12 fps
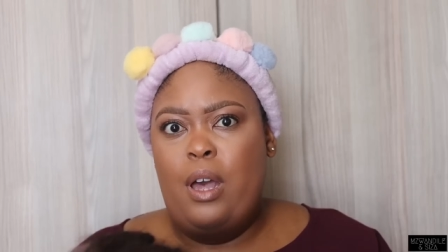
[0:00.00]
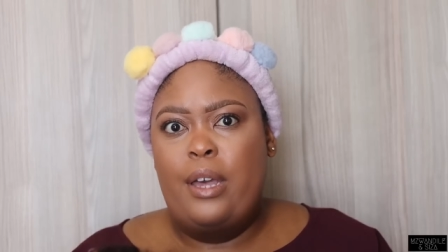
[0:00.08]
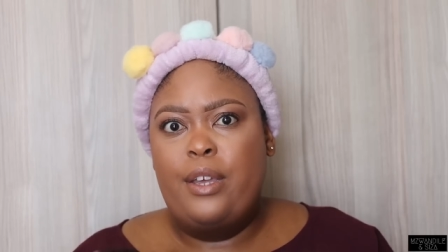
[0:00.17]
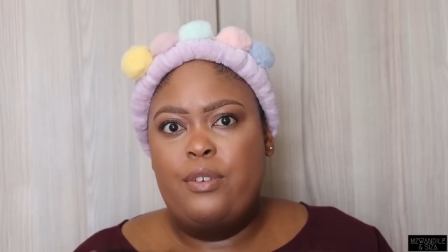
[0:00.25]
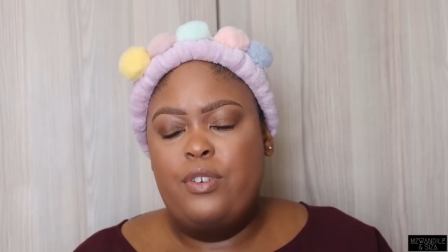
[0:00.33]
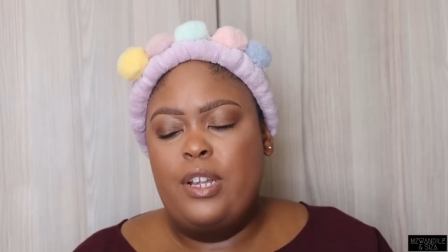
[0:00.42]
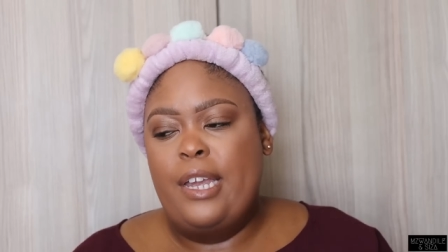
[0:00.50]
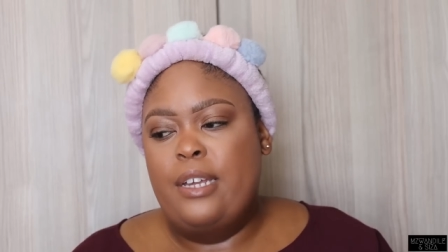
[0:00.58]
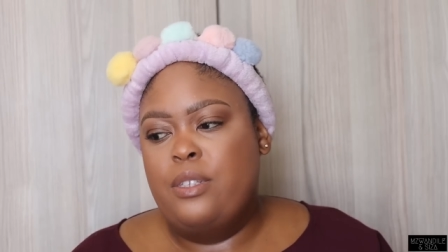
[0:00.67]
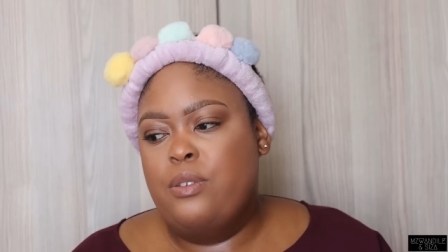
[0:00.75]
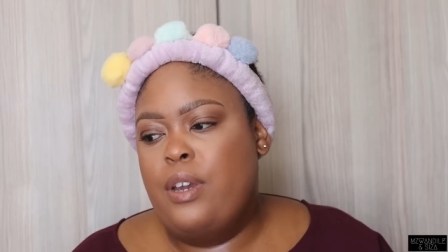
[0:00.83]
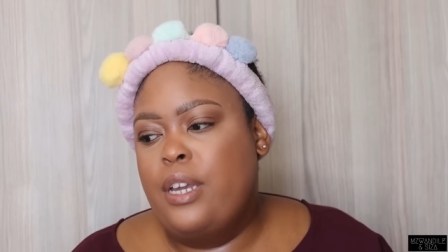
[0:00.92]
I can
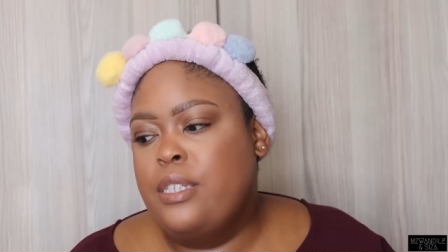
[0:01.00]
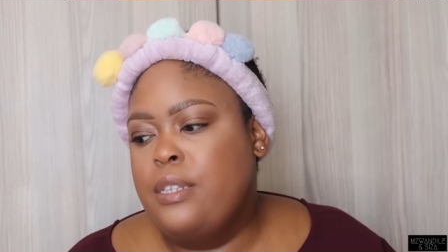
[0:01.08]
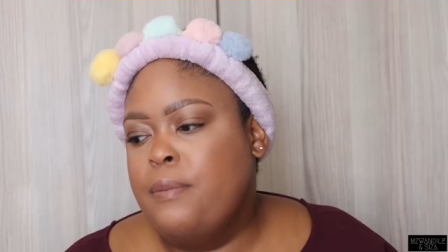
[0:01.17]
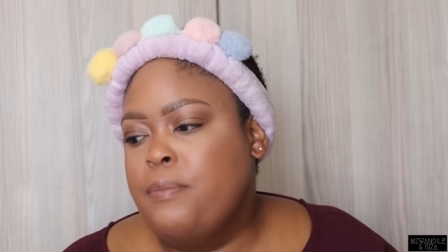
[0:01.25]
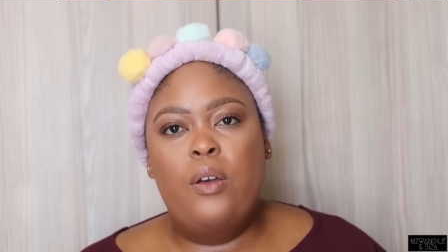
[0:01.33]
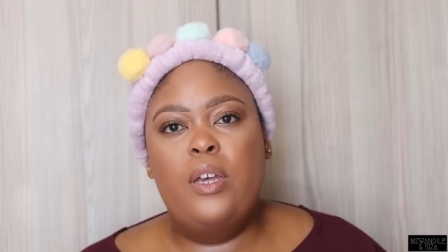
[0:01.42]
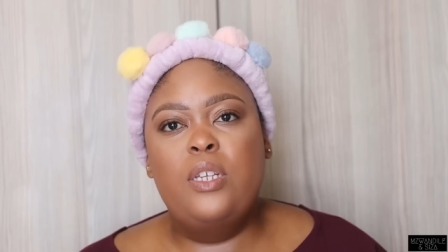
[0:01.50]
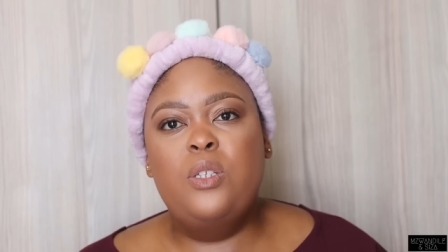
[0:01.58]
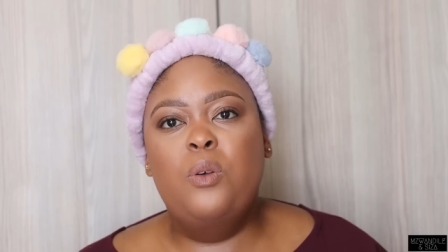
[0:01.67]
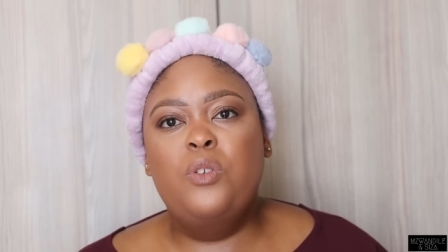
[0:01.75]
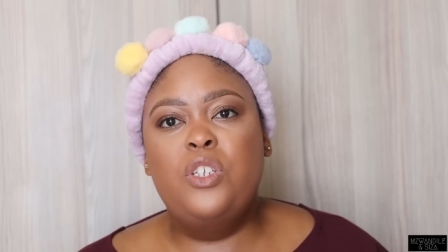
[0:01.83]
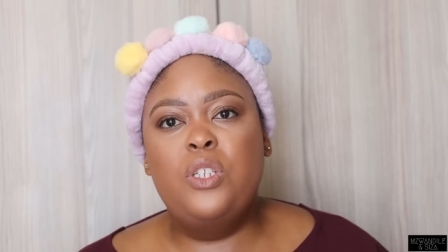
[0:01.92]
relate right okay
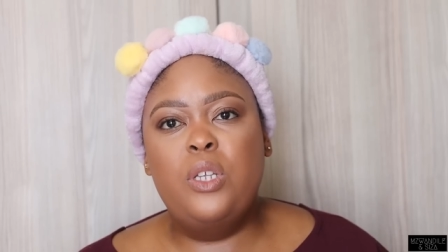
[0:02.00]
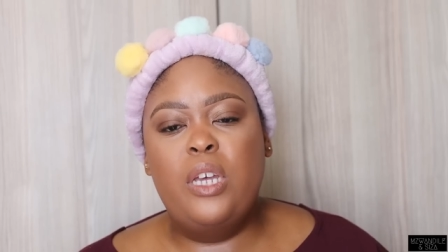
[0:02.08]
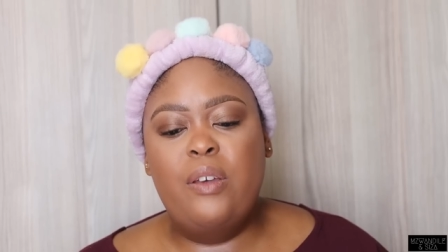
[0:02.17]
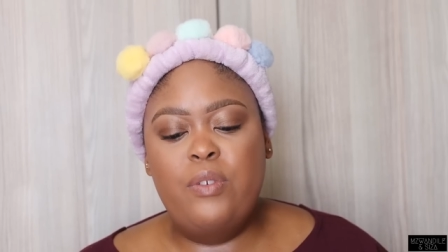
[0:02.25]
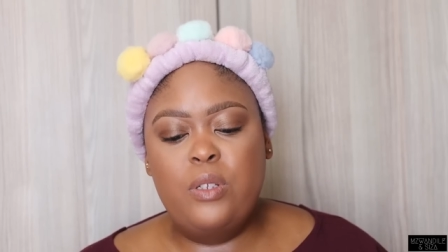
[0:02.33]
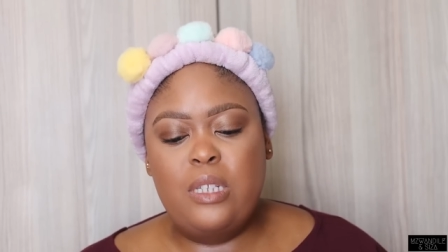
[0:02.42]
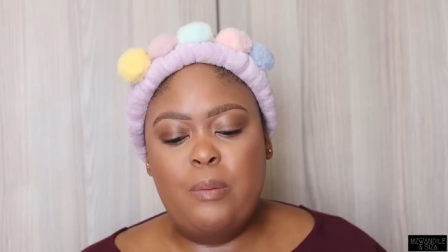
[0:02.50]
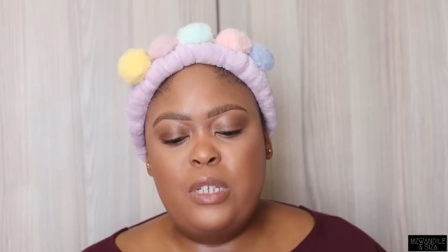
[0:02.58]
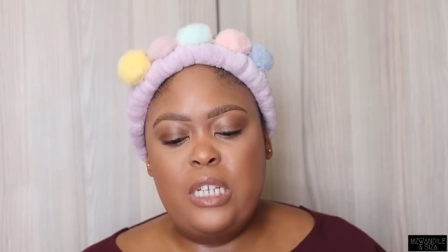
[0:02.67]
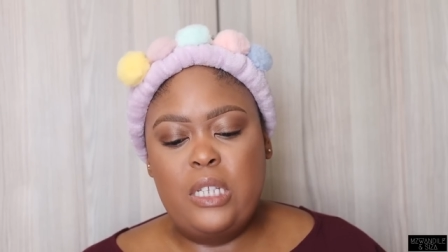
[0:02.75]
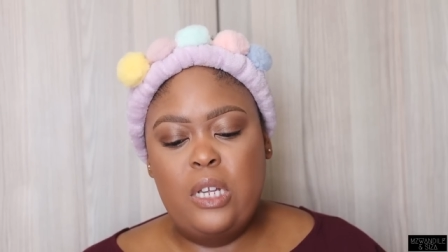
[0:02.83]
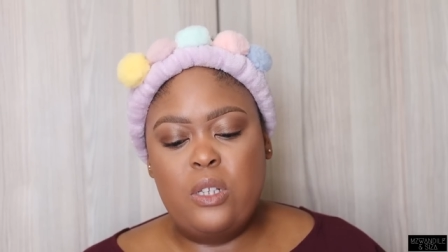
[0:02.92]
so just to give you some
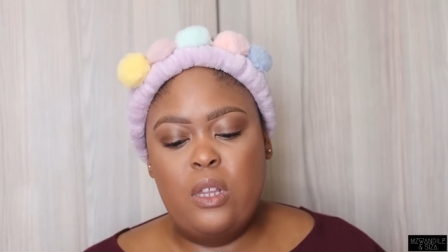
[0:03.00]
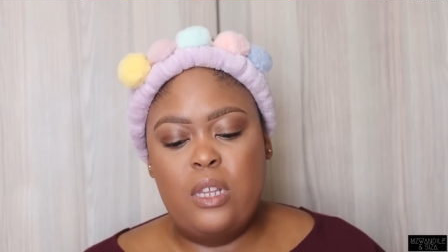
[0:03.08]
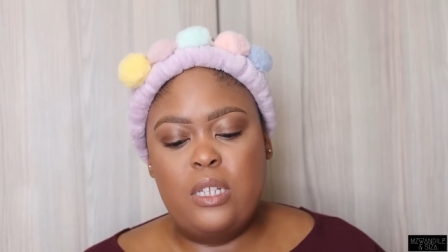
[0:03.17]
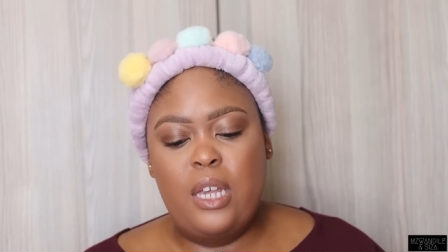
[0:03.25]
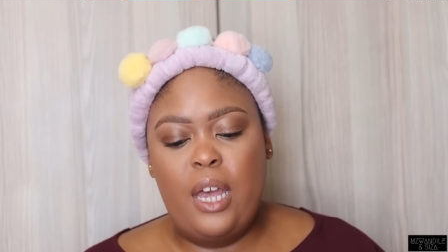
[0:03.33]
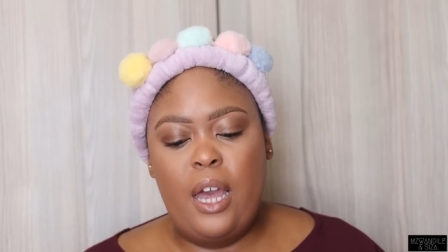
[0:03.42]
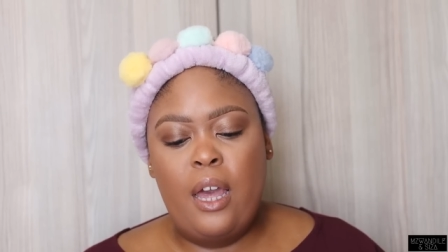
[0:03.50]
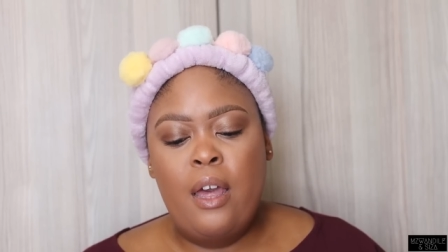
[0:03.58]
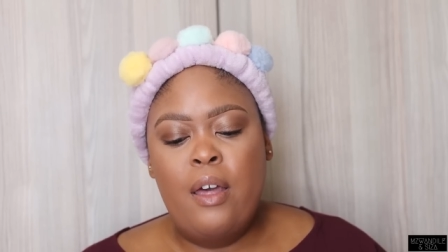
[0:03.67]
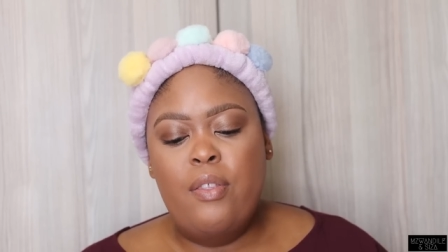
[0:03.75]
details on this hair